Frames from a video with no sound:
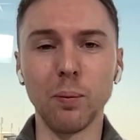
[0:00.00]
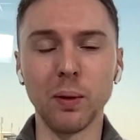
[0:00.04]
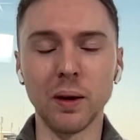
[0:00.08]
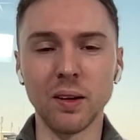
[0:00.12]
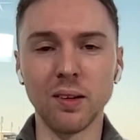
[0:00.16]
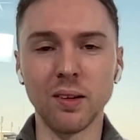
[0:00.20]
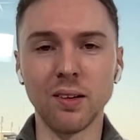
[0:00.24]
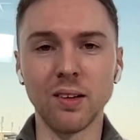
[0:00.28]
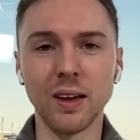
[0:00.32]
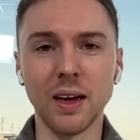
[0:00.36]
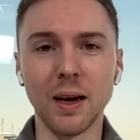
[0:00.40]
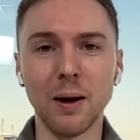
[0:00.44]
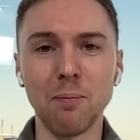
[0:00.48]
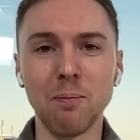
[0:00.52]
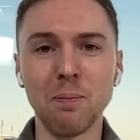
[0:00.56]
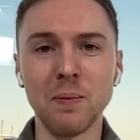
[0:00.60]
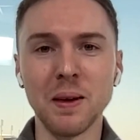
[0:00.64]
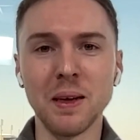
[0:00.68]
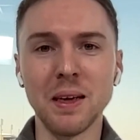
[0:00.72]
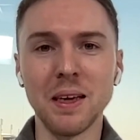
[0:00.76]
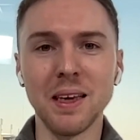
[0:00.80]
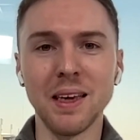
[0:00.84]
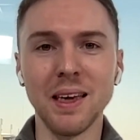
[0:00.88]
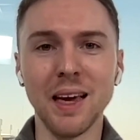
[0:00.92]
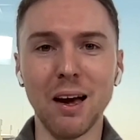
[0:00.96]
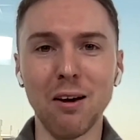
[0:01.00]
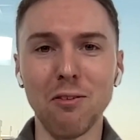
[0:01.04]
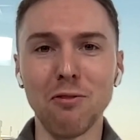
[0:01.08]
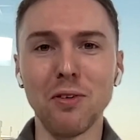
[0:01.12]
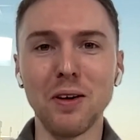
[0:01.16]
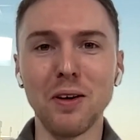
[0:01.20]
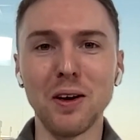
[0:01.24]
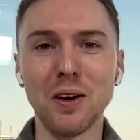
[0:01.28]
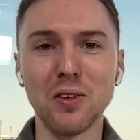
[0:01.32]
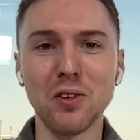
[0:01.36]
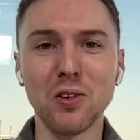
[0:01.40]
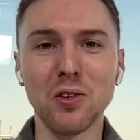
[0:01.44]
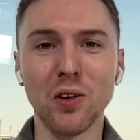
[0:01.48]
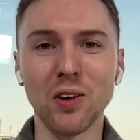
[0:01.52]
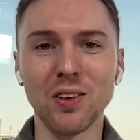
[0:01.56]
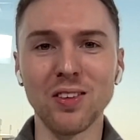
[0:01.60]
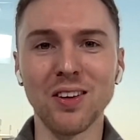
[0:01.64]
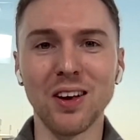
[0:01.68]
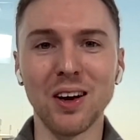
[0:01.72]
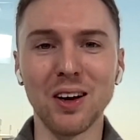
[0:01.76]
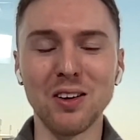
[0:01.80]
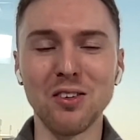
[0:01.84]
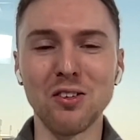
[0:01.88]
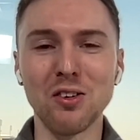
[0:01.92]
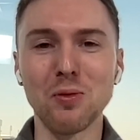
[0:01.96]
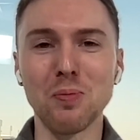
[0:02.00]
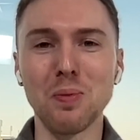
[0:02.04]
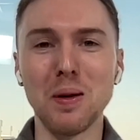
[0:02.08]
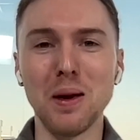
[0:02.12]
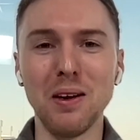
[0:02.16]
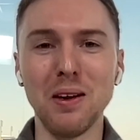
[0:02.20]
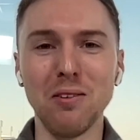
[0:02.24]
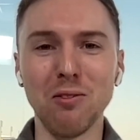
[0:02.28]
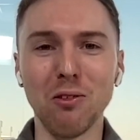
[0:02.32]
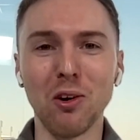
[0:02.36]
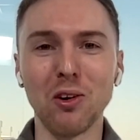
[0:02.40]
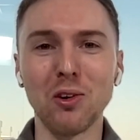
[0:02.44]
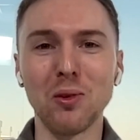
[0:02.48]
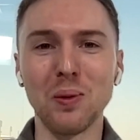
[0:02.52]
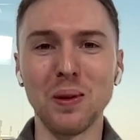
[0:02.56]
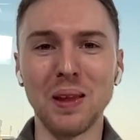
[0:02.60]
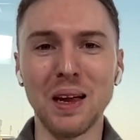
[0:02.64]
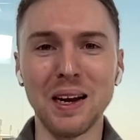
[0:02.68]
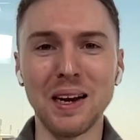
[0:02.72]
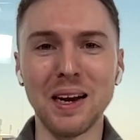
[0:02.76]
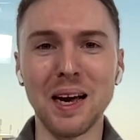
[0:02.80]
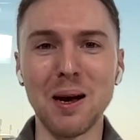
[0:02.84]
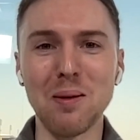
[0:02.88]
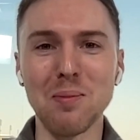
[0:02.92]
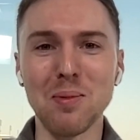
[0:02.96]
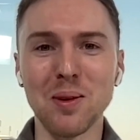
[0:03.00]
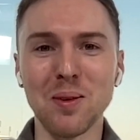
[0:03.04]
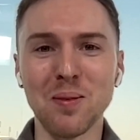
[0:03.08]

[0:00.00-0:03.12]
But fingers crossed that I can just beat Ross with that nap.